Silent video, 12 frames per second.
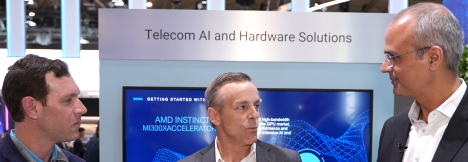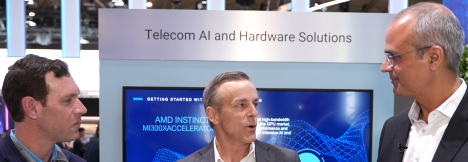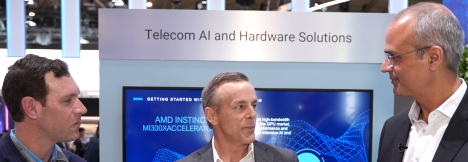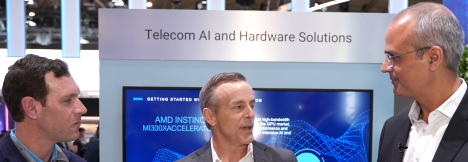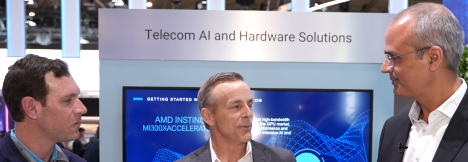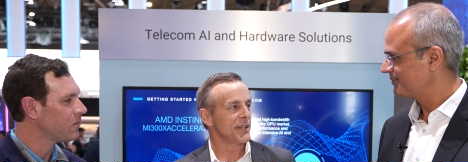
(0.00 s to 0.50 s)
Speaker 1: we'll
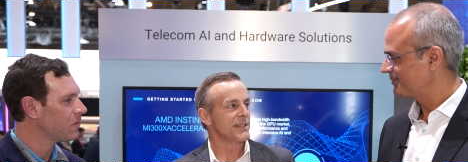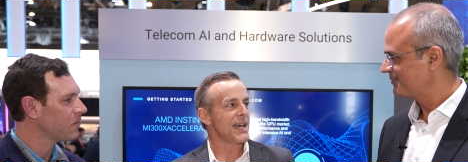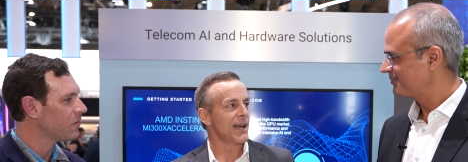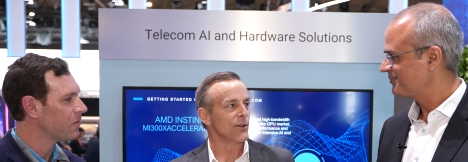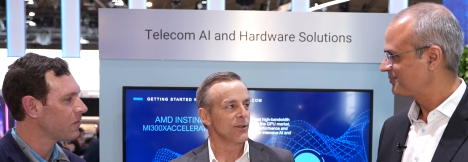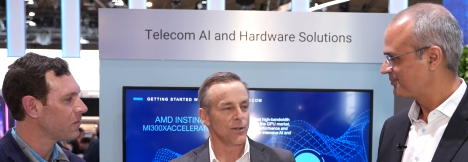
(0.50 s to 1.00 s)
be able to
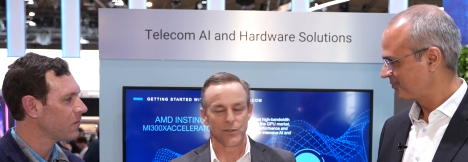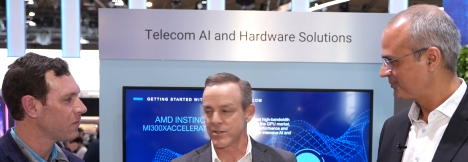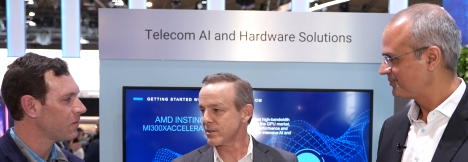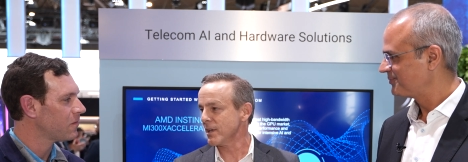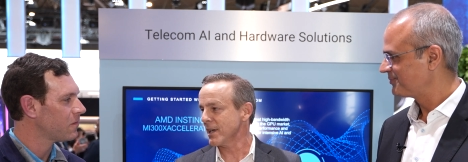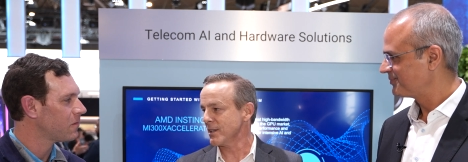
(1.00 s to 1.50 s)
tackle
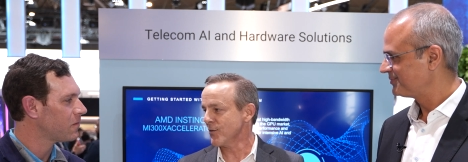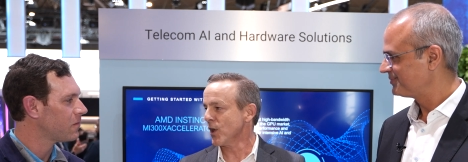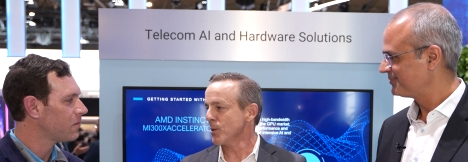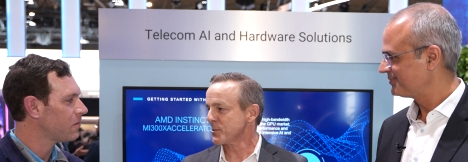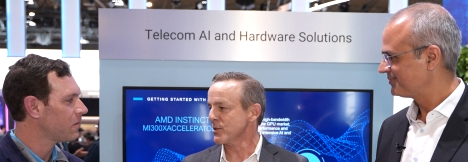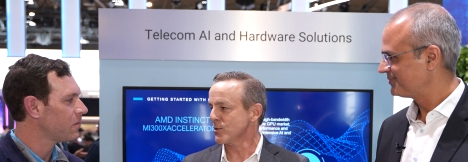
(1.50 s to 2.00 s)
those and
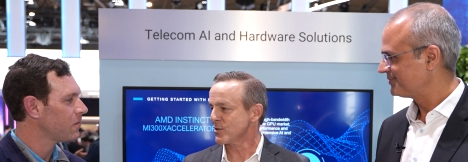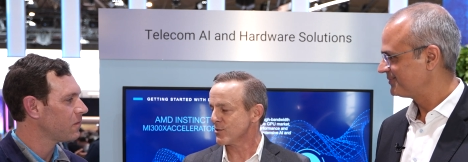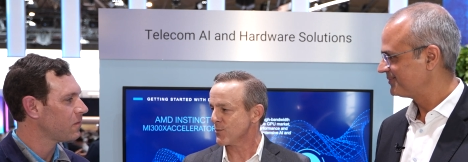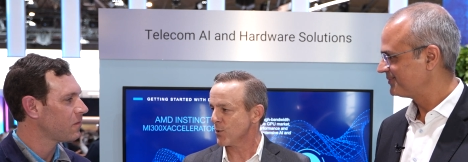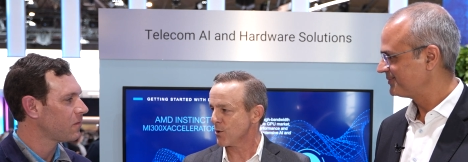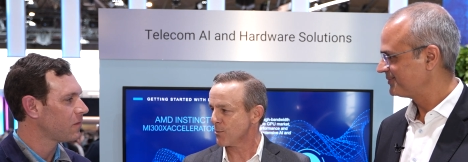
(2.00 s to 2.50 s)
develop solutions
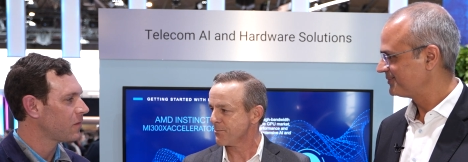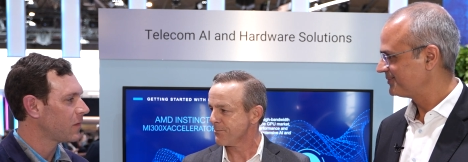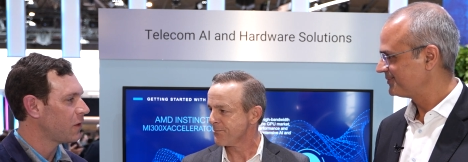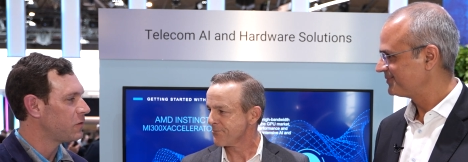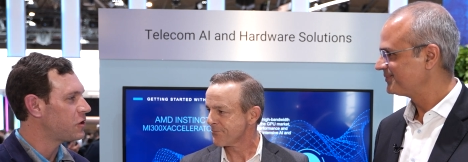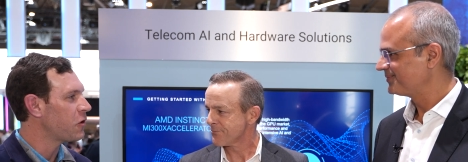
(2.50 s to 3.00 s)
for them.
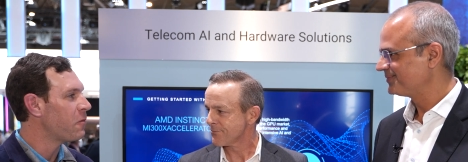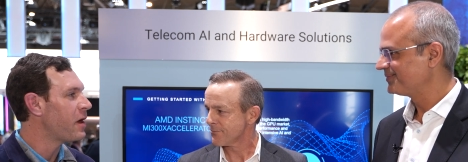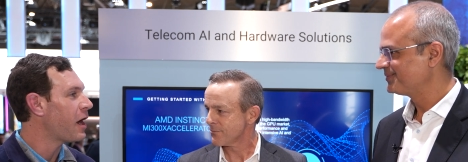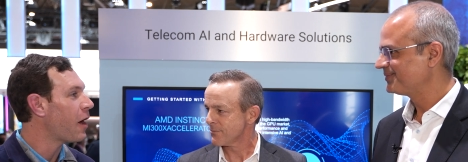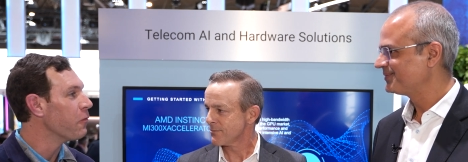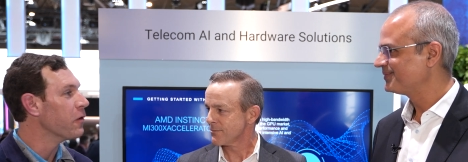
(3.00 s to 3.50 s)
Speaker 2: Gentlemen,
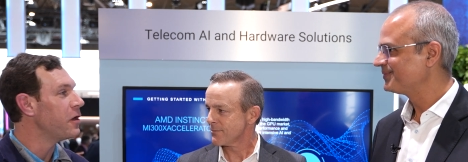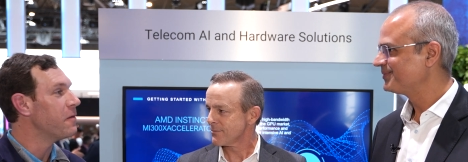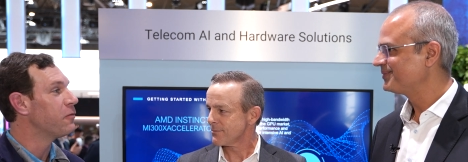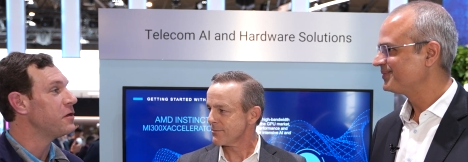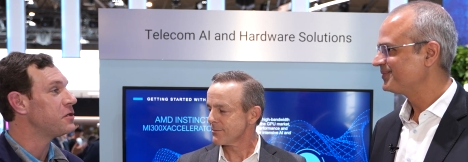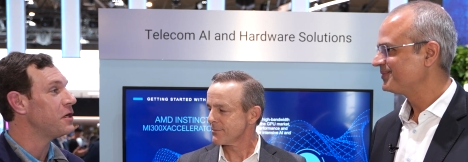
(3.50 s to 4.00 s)
I really
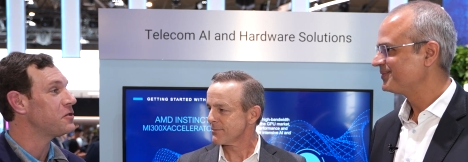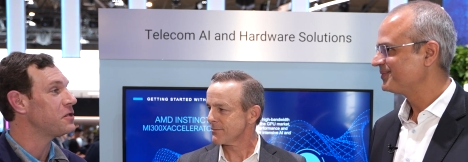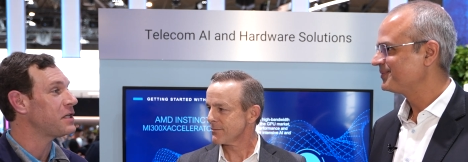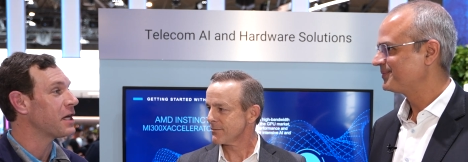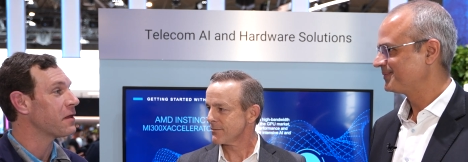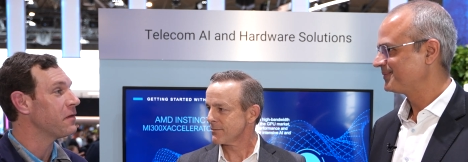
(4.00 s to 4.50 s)
appreciate you
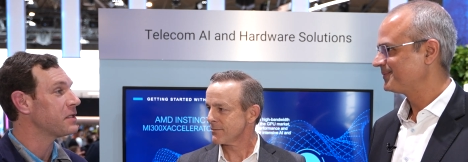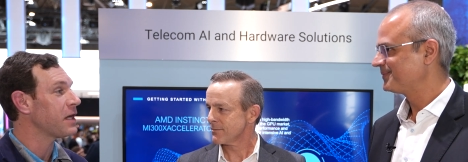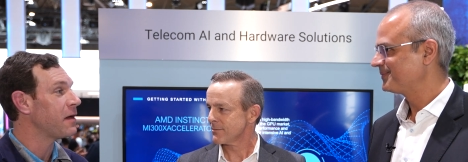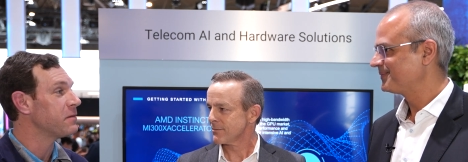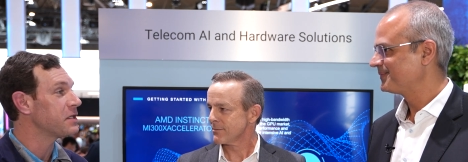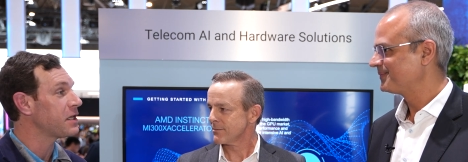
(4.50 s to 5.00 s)
taking the
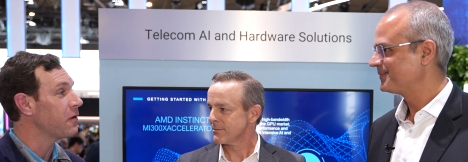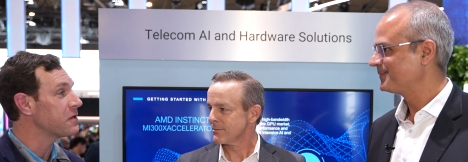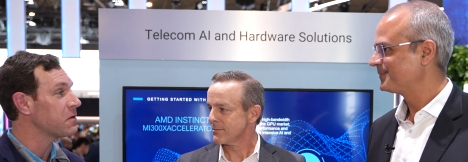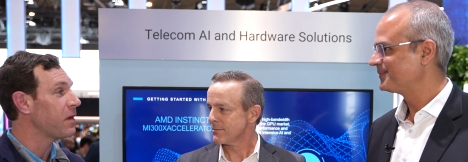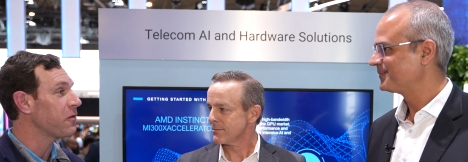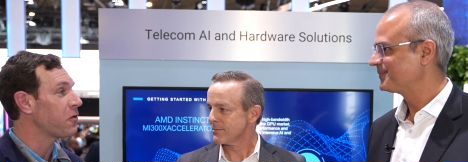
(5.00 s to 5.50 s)
time to tell us
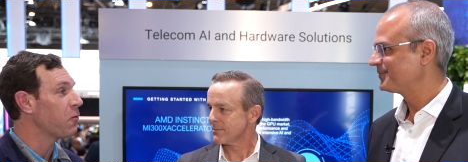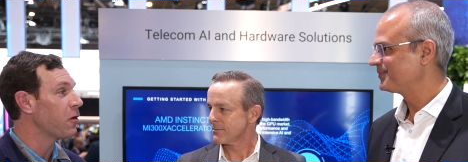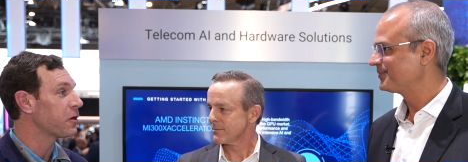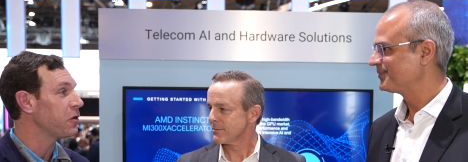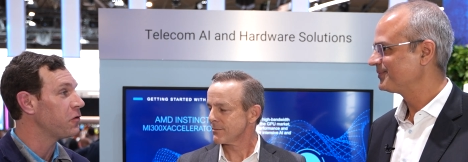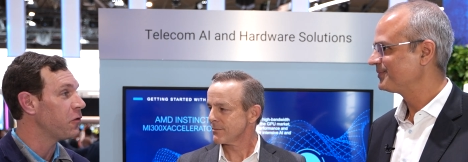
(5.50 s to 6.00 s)
about the
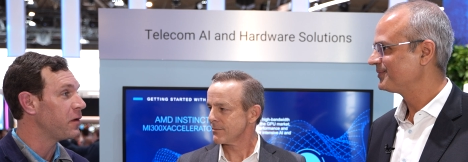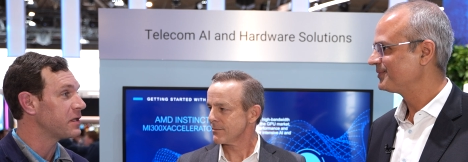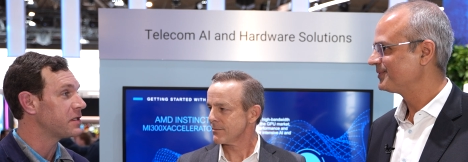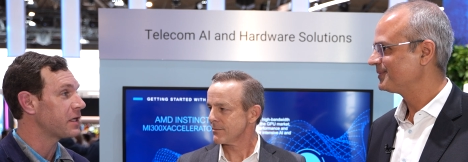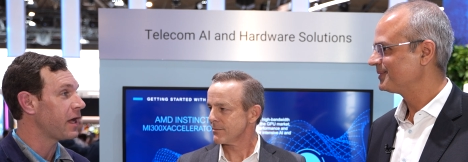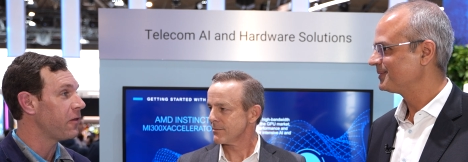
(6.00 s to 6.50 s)
work you're doing
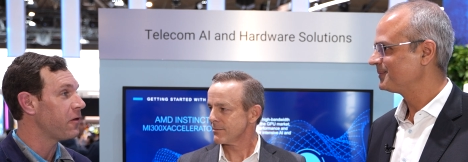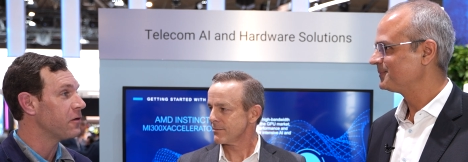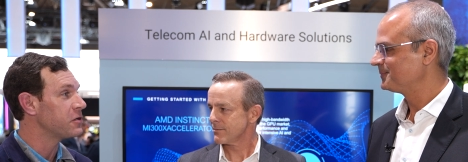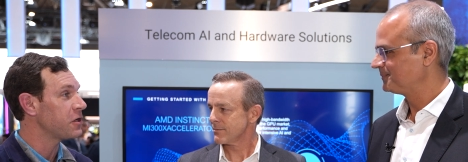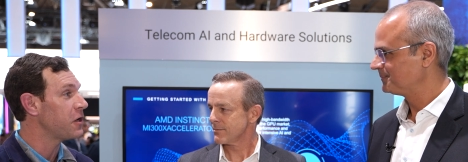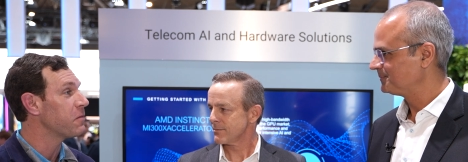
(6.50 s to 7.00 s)
together and
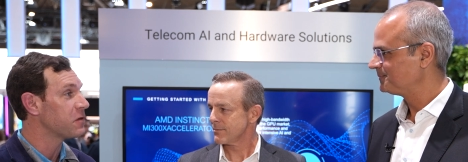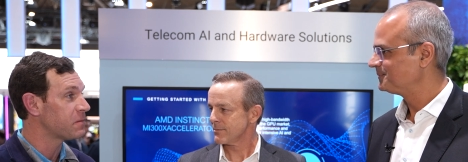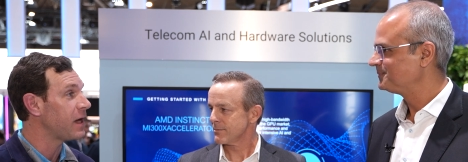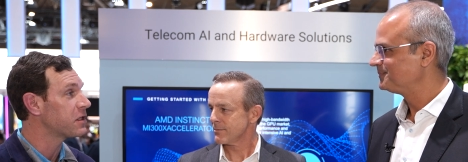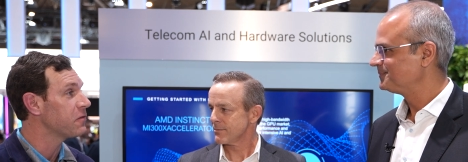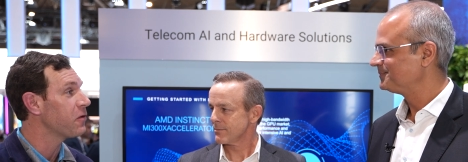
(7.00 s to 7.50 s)
share your
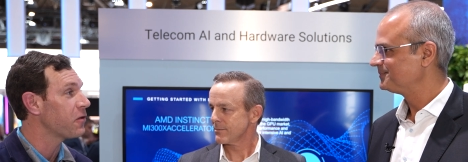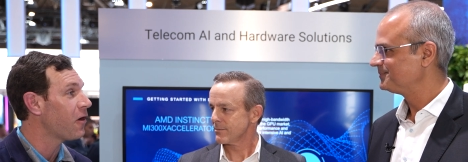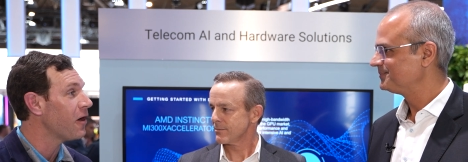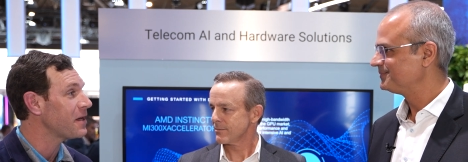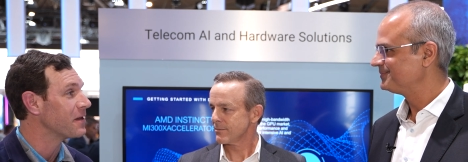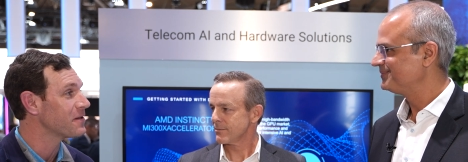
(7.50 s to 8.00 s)
perspective with our
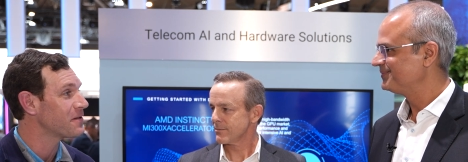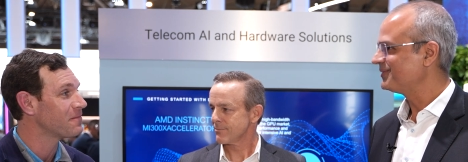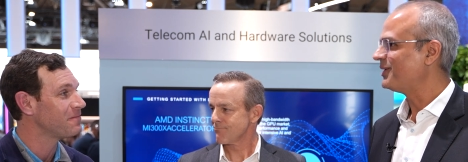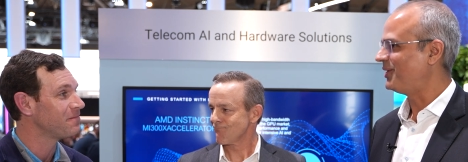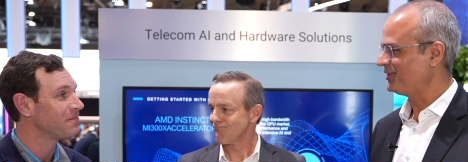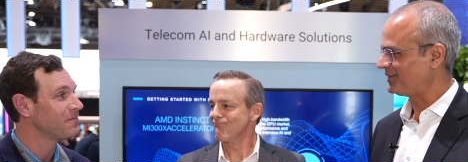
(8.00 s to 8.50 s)
audience.
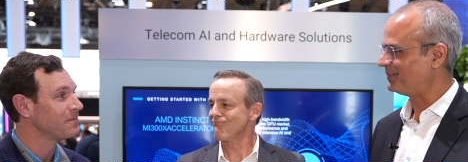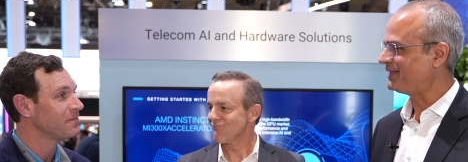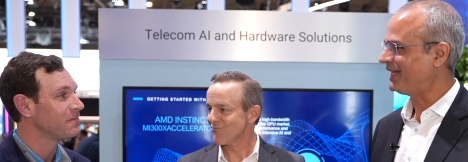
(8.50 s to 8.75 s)
Awesome,